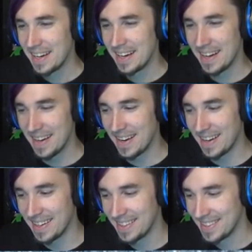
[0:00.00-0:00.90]

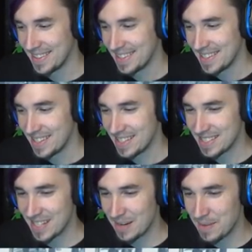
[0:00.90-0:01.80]
Ah! This
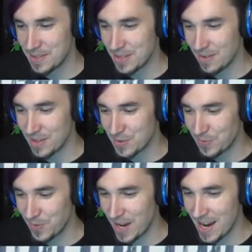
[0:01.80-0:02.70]
is gonna be so much
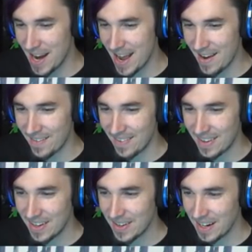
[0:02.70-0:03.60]
fun now!
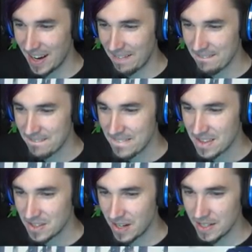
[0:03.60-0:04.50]
Okay,
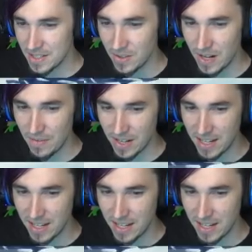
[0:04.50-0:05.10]
so I still don't have a